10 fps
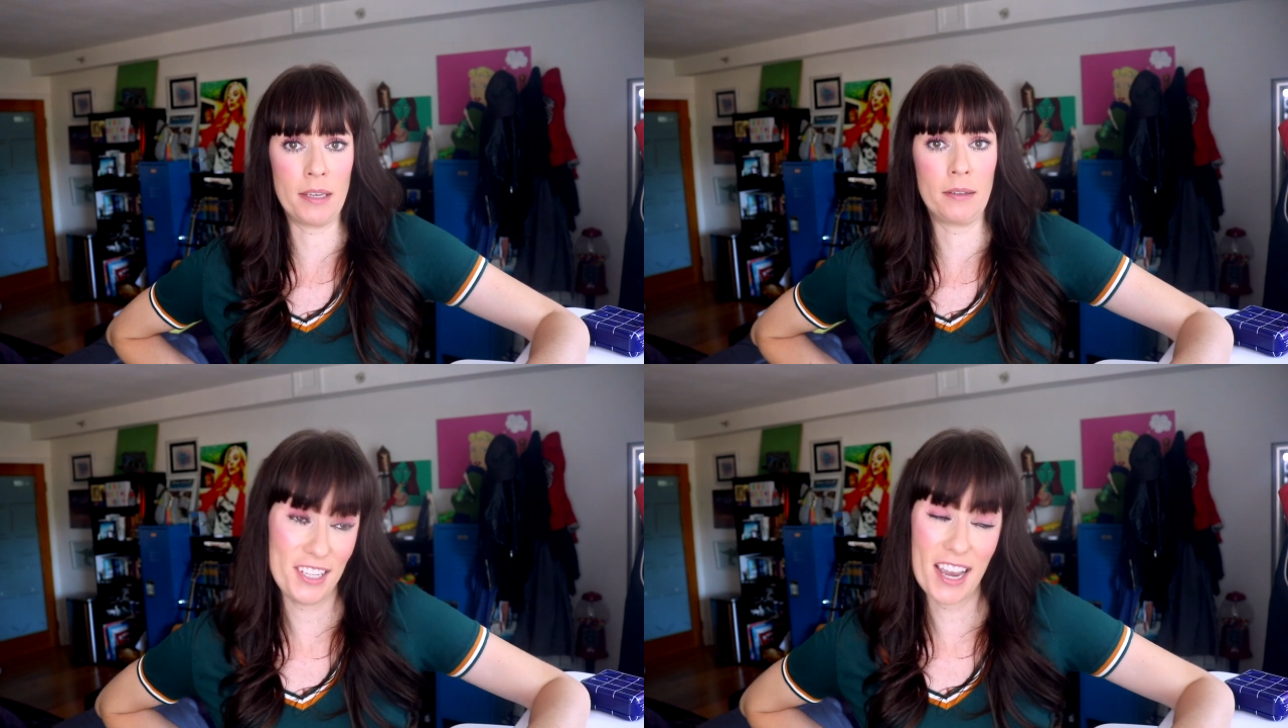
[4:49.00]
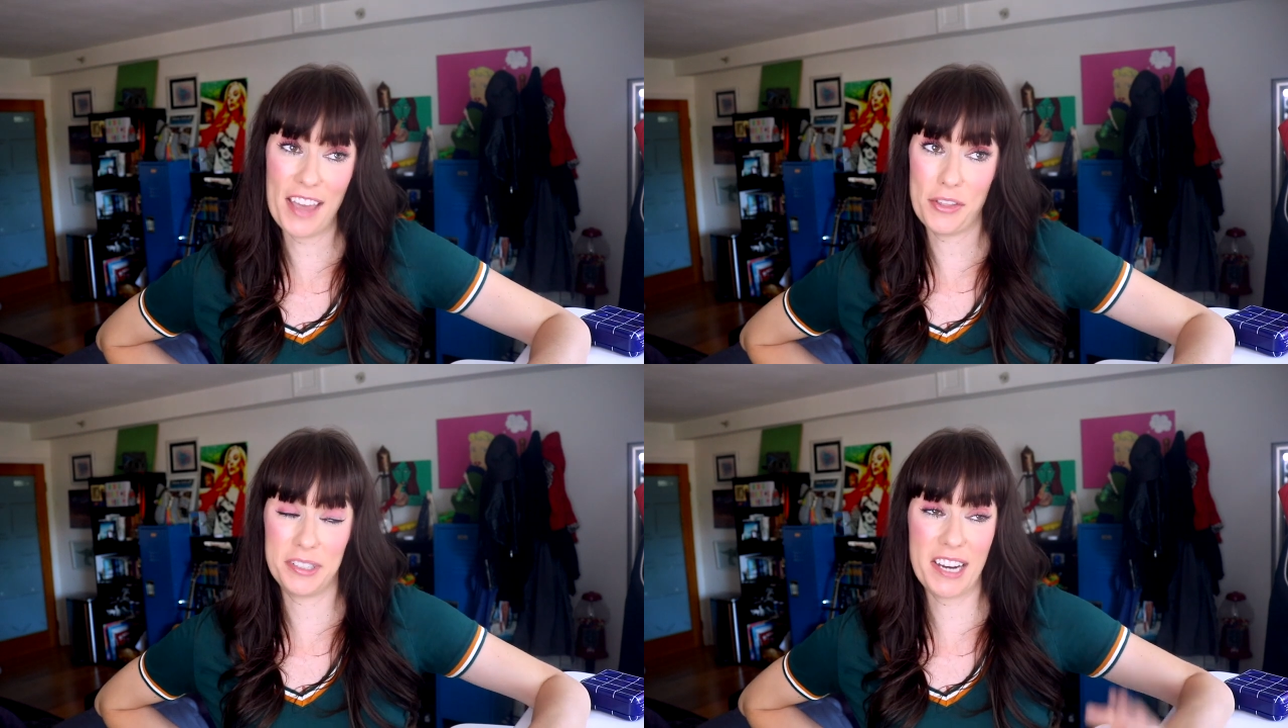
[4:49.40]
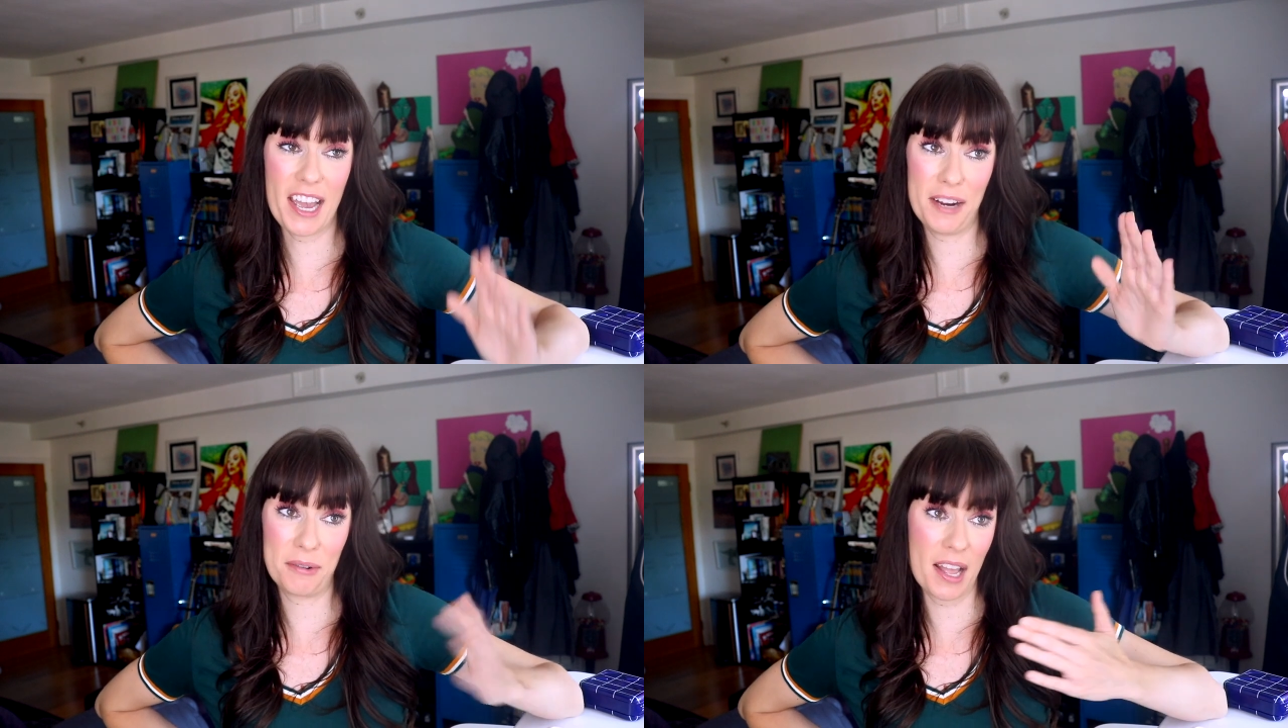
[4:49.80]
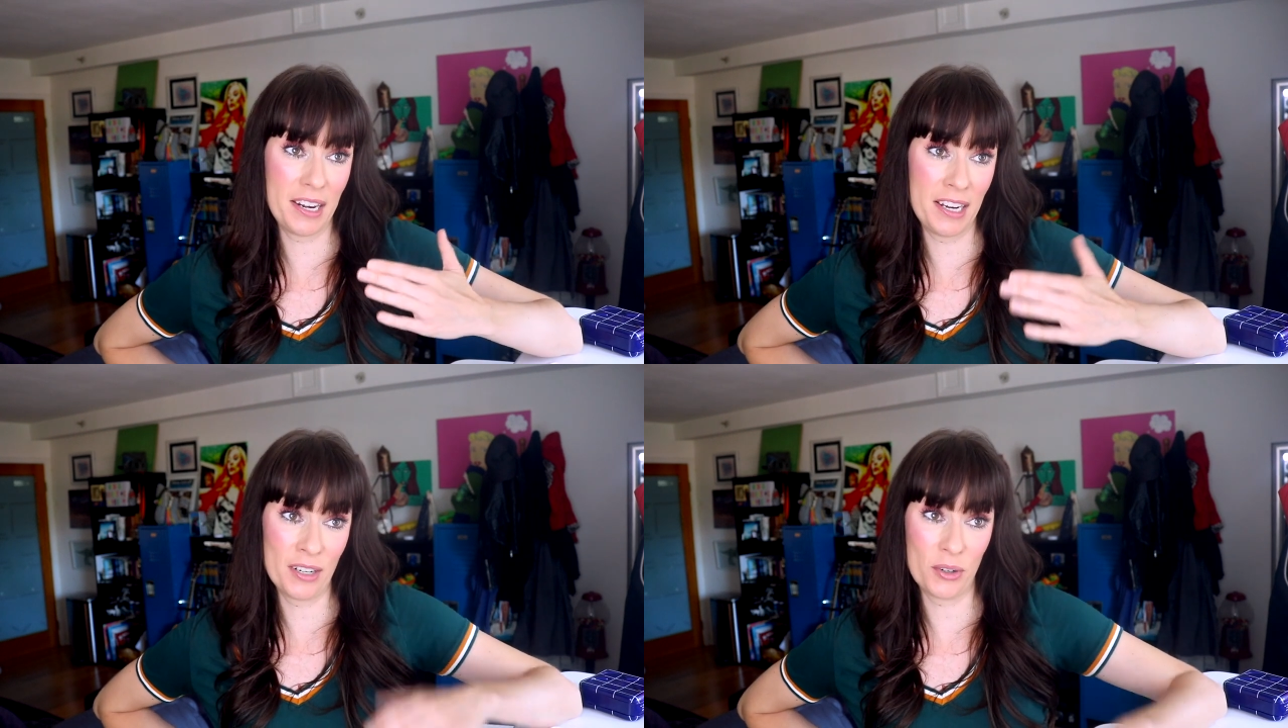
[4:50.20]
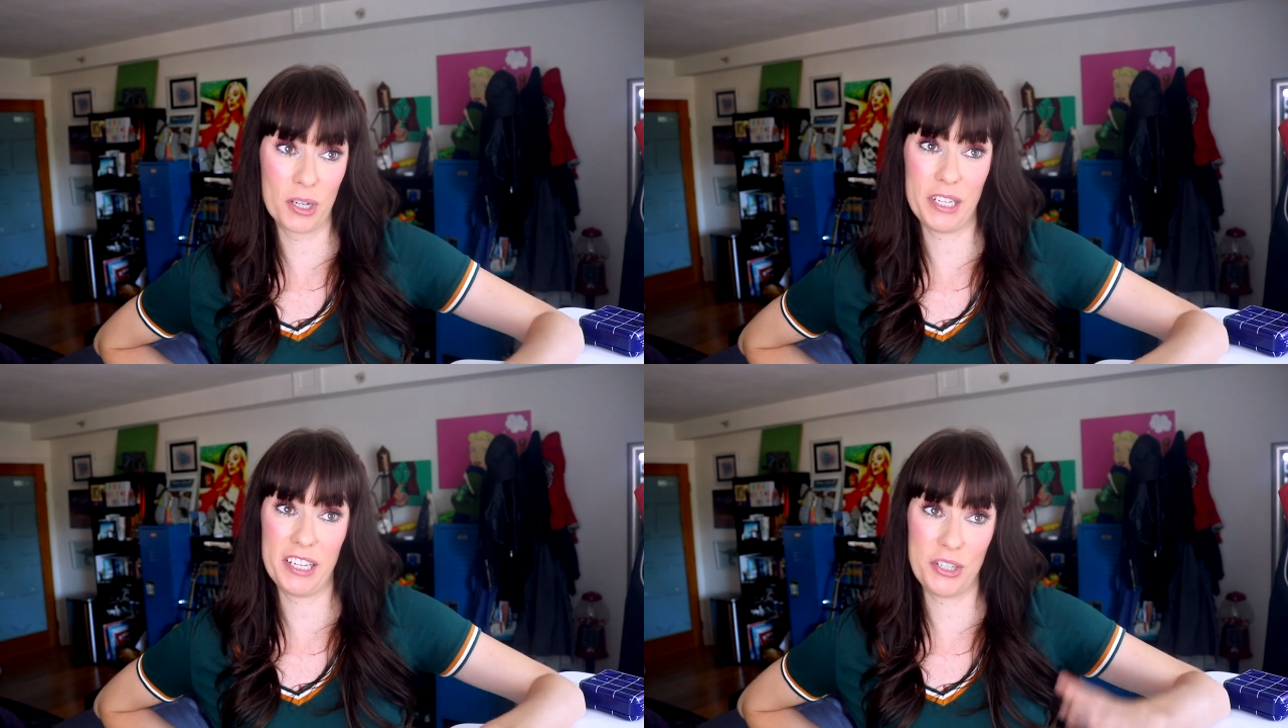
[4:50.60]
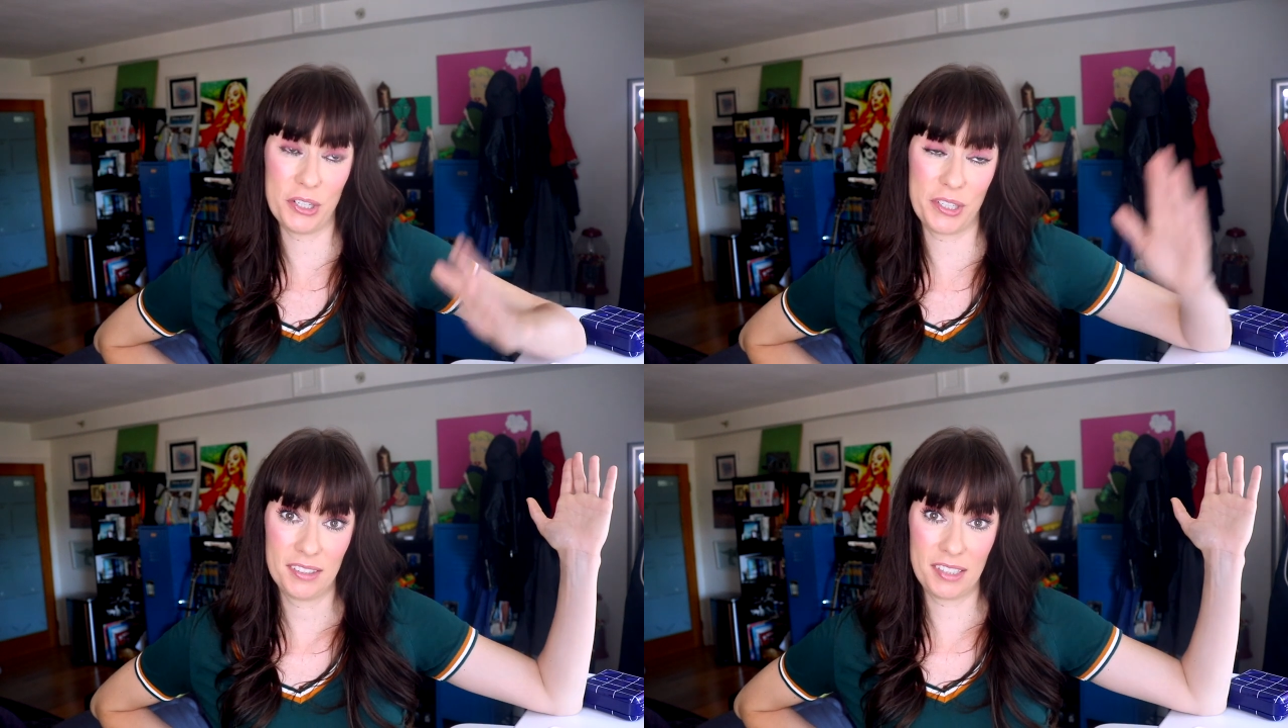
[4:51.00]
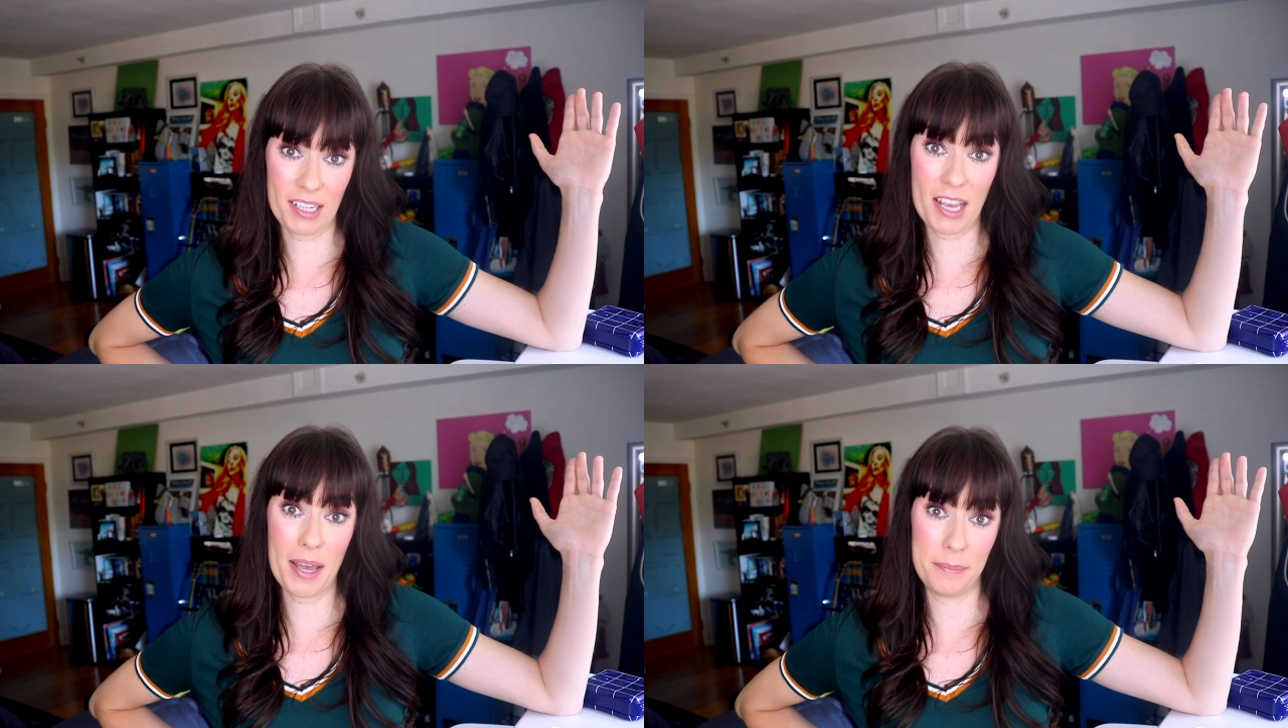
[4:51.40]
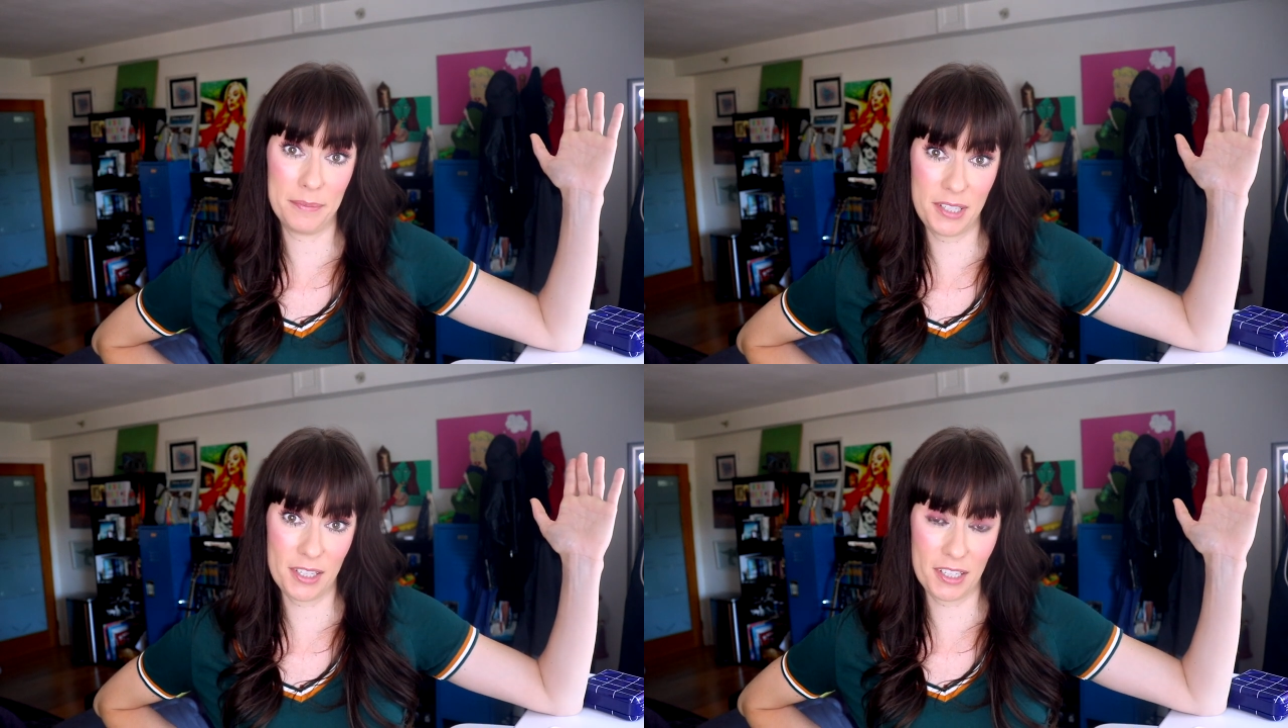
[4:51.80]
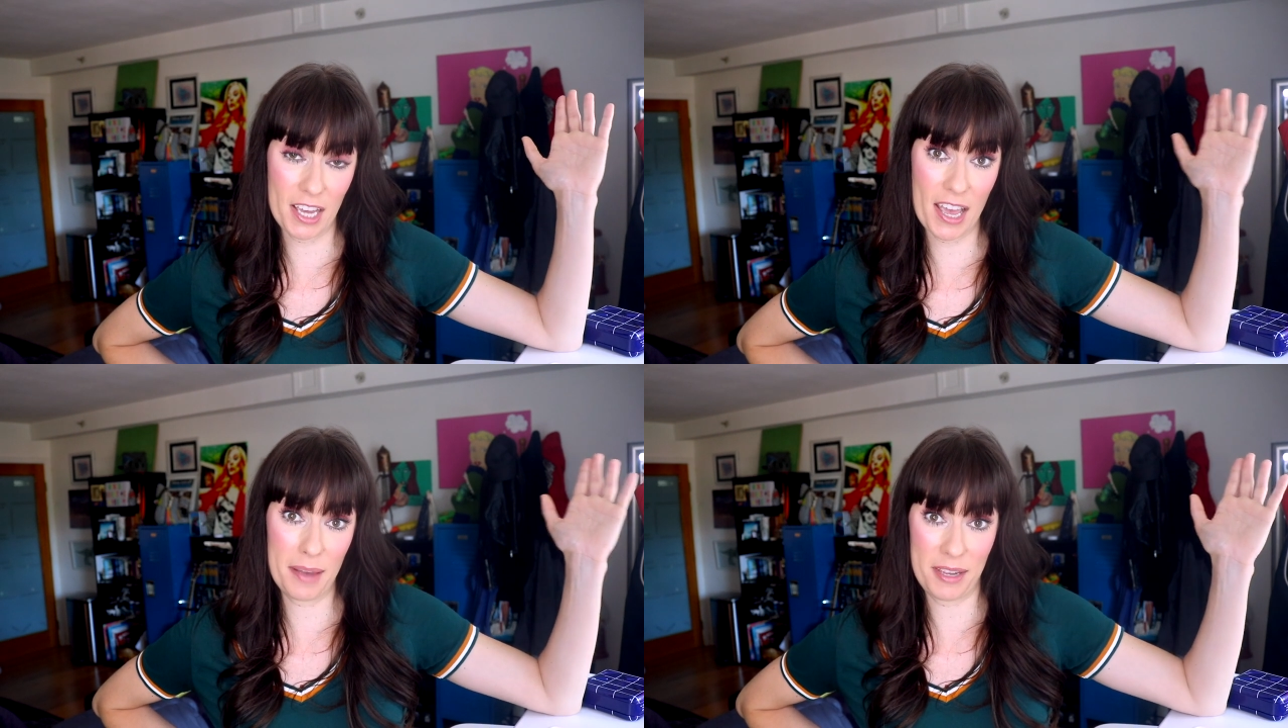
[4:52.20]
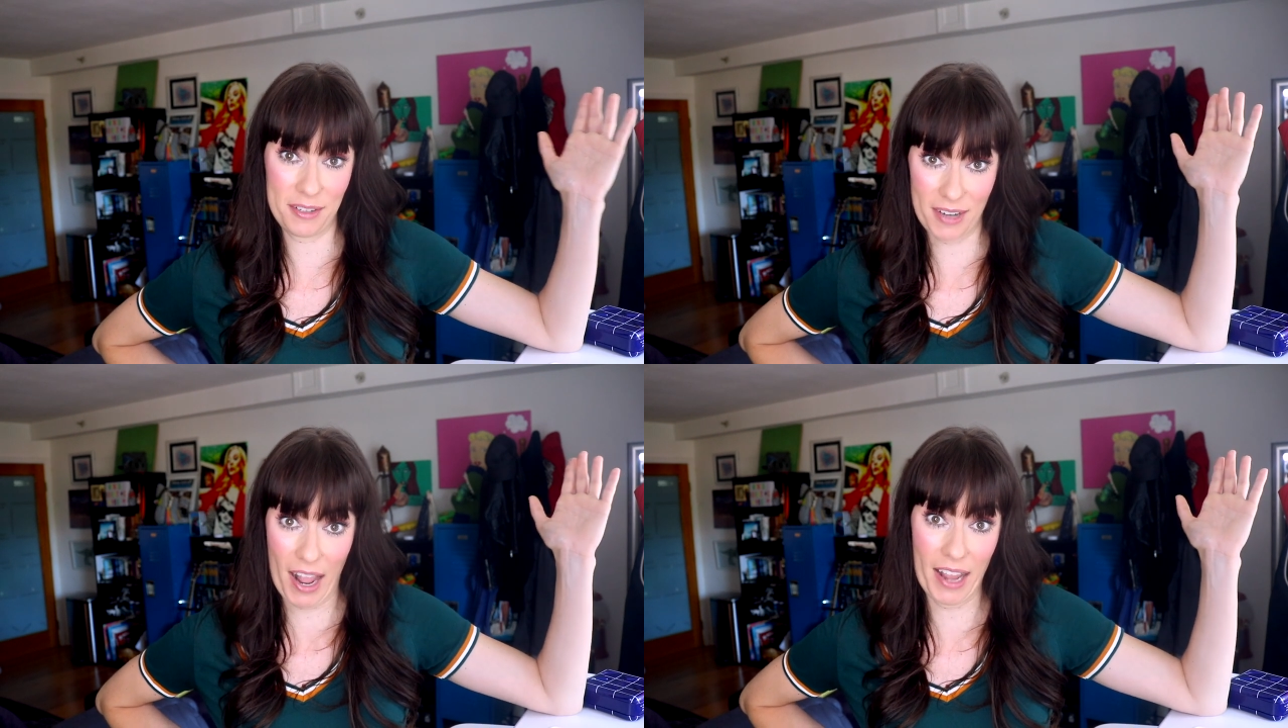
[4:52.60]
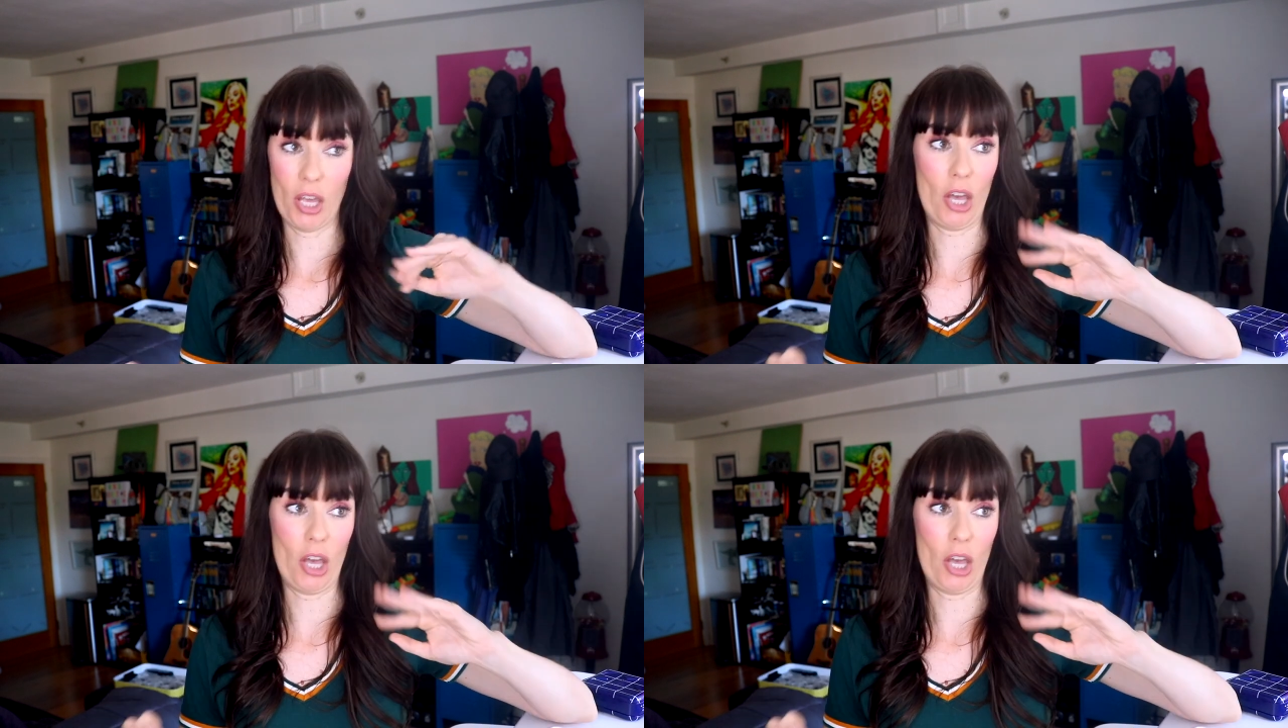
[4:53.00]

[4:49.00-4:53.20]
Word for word: You either die running or you just succumb to the comet, right?